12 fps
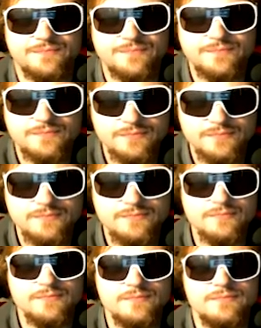
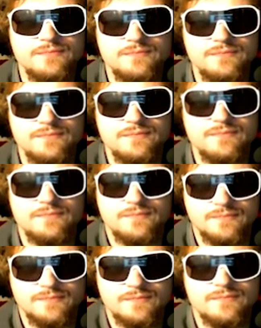
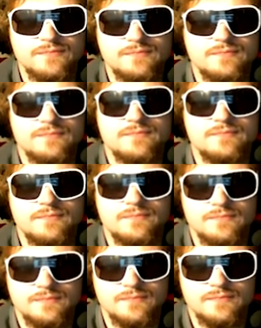
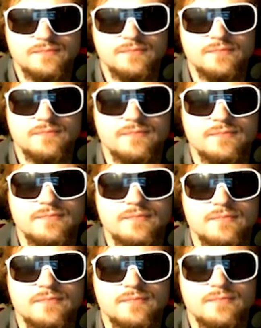
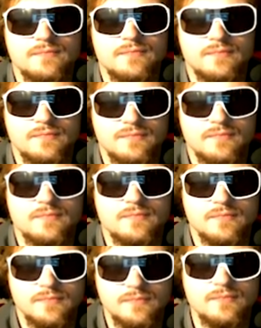
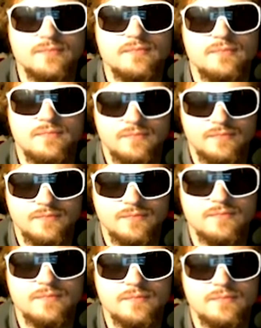
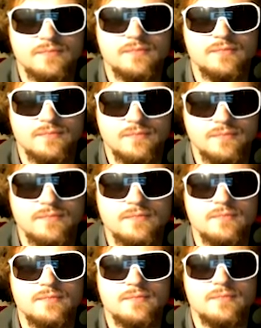
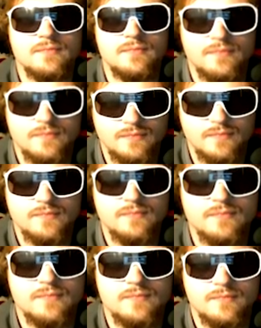(silent)